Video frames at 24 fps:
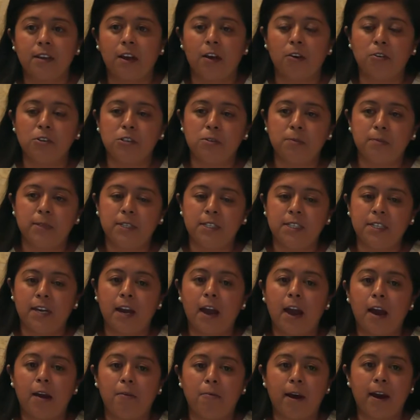
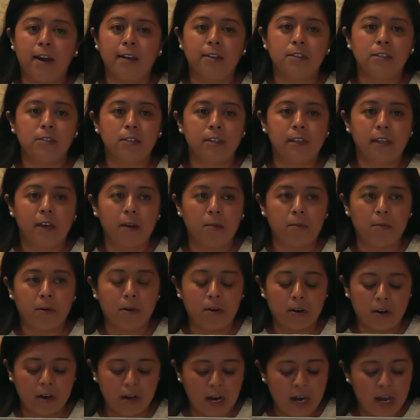LGBTI rights,
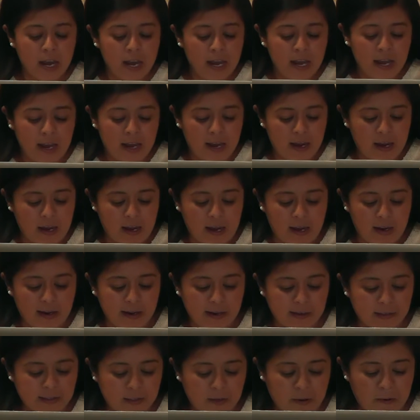labor,
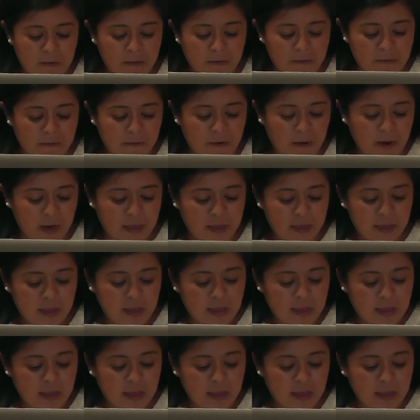and so forth.